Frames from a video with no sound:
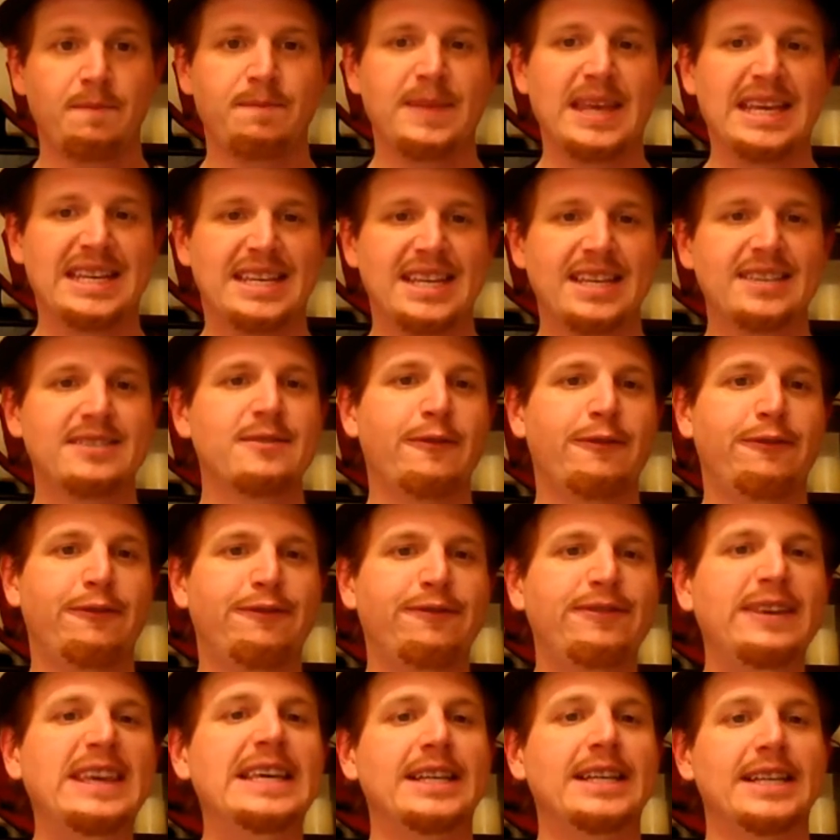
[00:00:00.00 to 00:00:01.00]
it doesn't
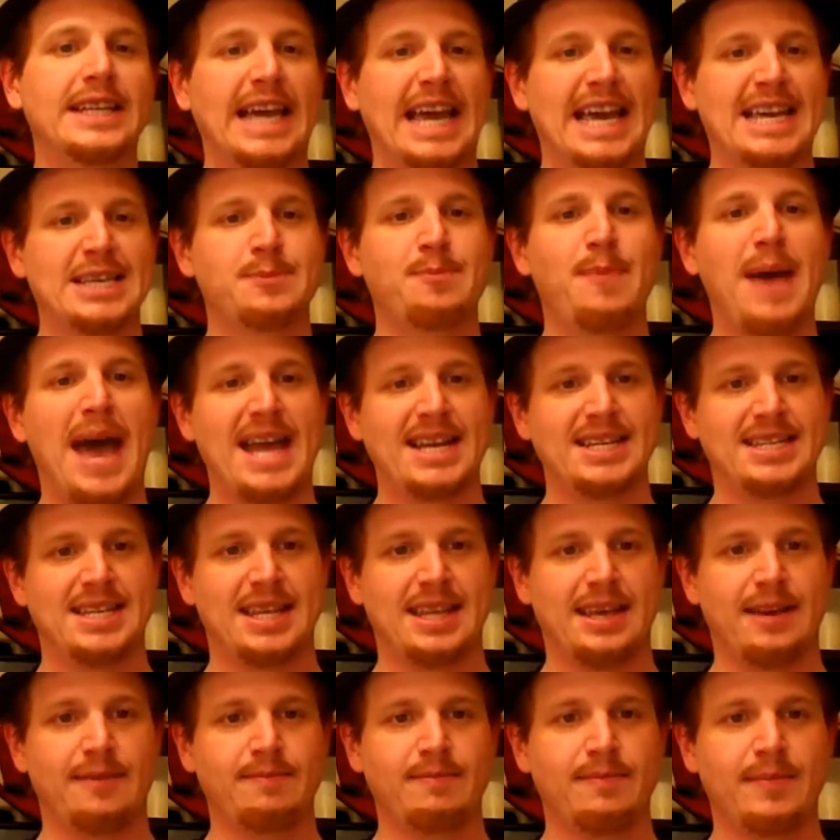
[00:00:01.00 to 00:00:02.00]
feel as bad to
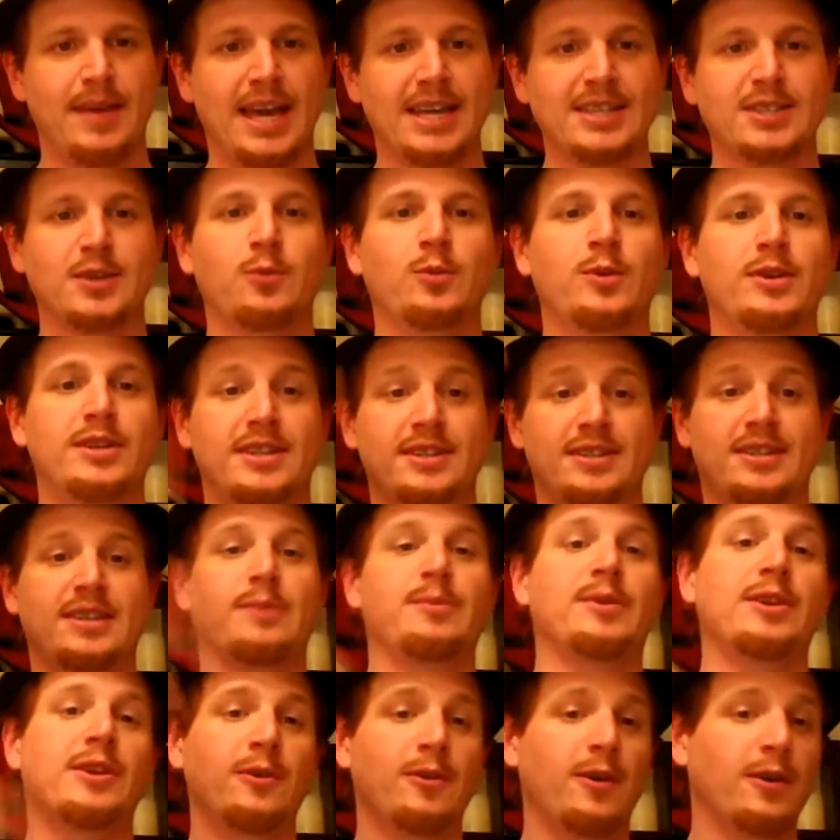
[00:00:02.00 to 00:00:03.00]
them as it would to
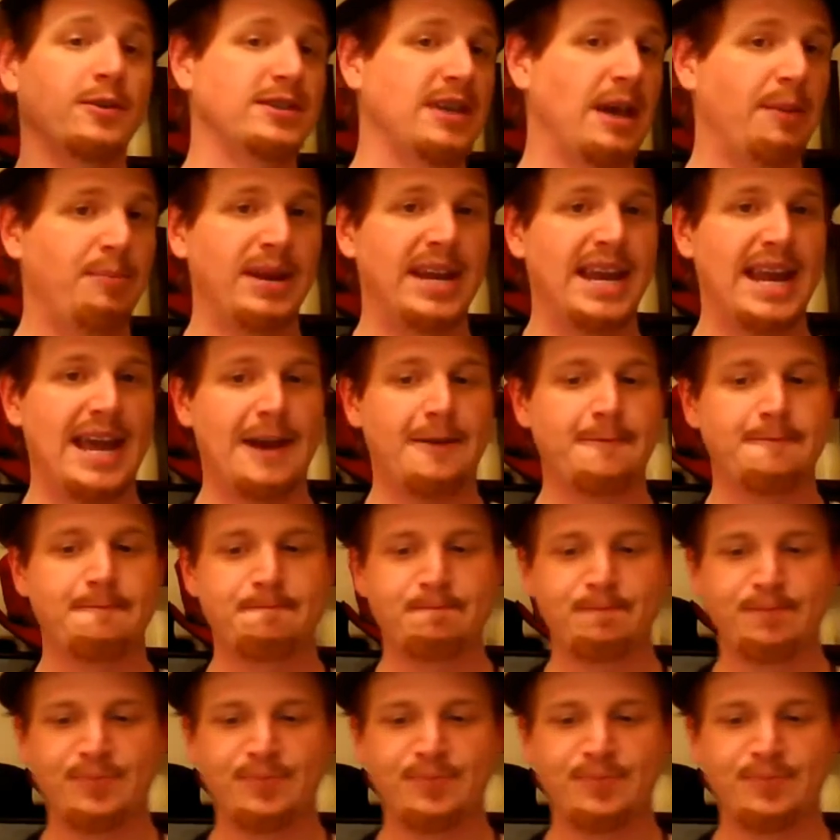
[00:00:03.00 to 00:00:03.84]
someone who goes up and down.